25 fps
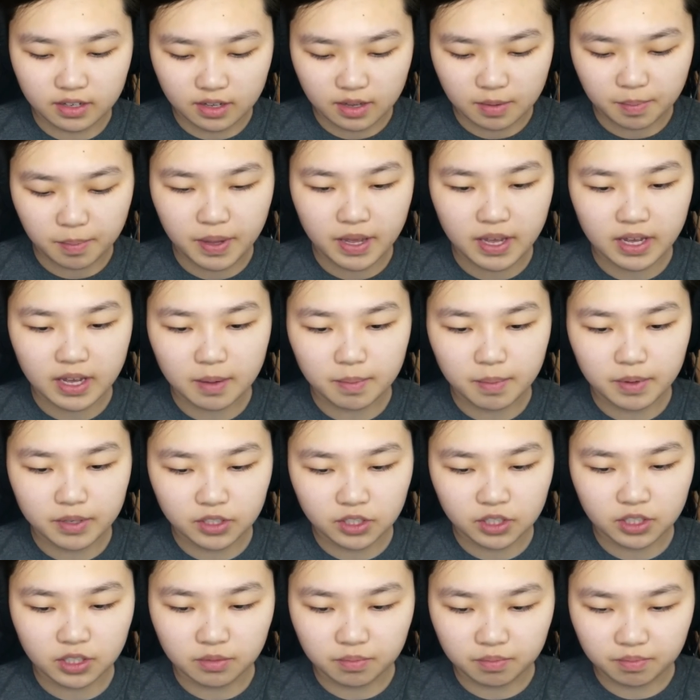you pick a
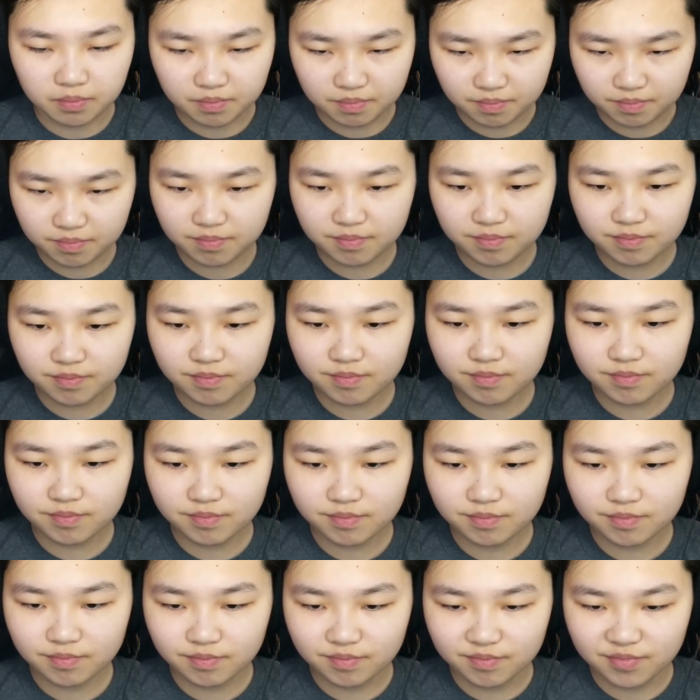bunch of
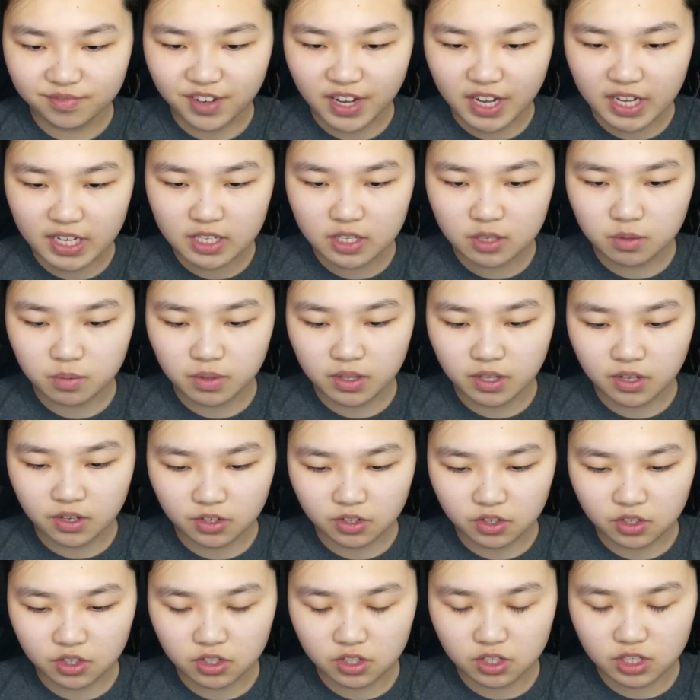fights with your
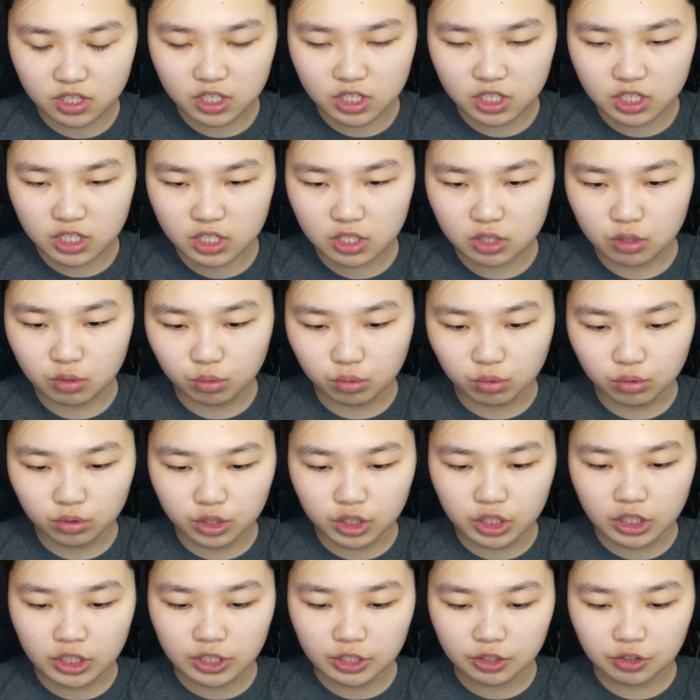school
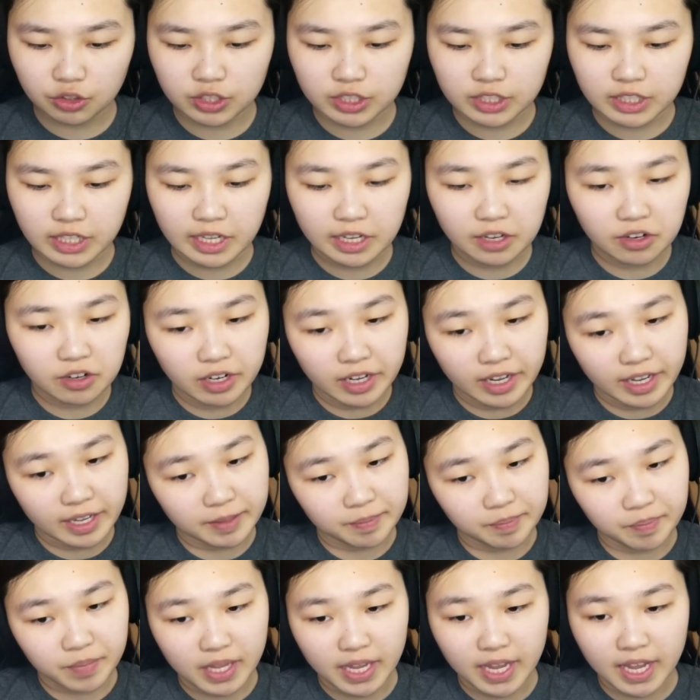children, then you're like,
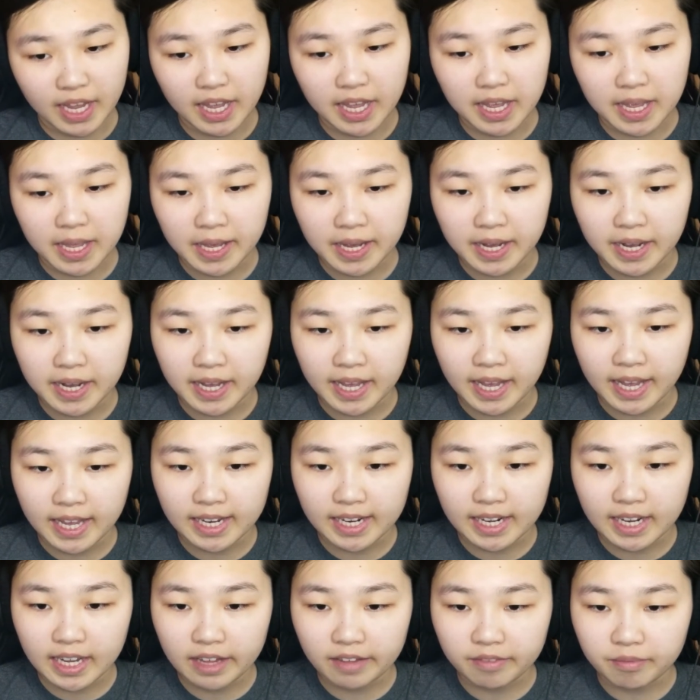hey, I hate
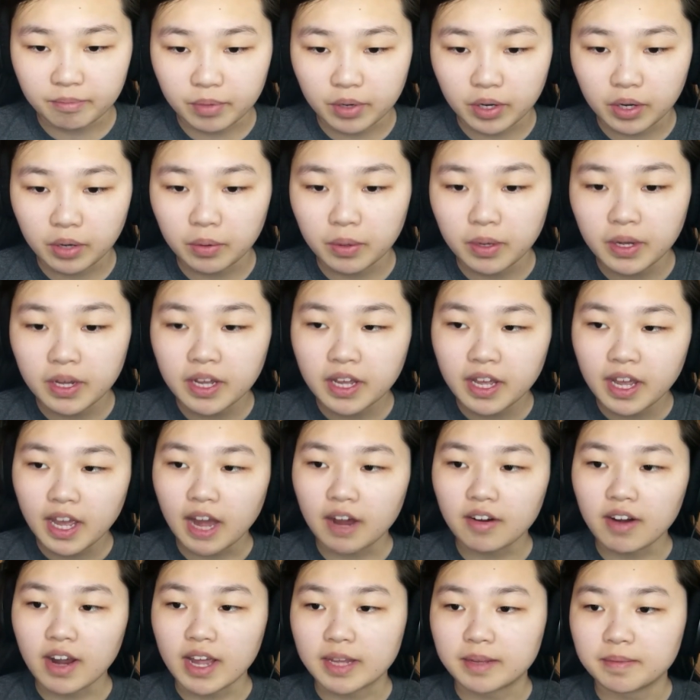life, bro. All
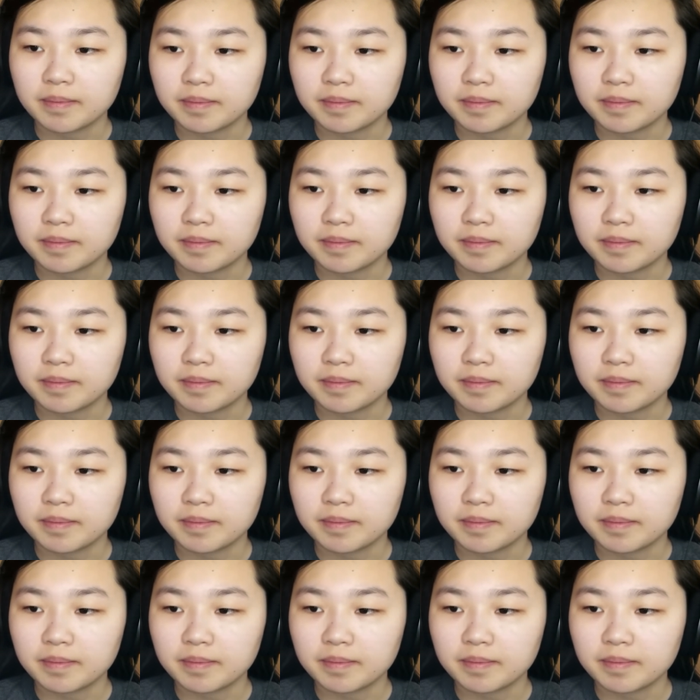right,